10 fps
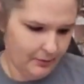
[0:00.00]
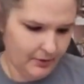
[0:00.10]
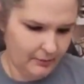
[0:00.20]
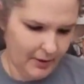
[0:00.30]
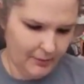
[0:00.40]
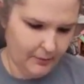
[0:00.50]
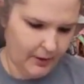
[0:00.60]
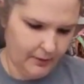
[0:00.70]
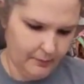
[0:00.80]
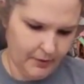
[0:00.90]
it with a baby
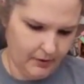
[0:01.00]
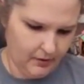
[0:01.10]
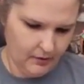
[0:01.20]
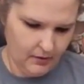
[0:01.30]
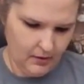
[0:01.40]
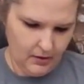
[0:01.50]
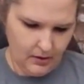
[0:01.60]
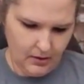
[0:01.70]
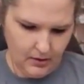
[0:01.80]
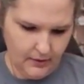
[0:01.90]
wipe, but
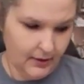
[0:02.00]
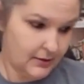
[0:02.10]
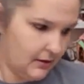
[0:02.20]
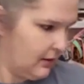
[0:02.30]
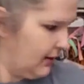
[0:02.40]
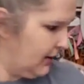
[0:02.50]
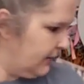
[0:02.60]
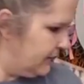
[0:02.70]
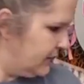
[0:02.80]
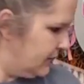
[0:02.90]
that's all I
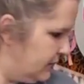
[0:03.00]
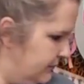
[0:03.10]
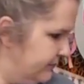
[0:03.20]
have, so...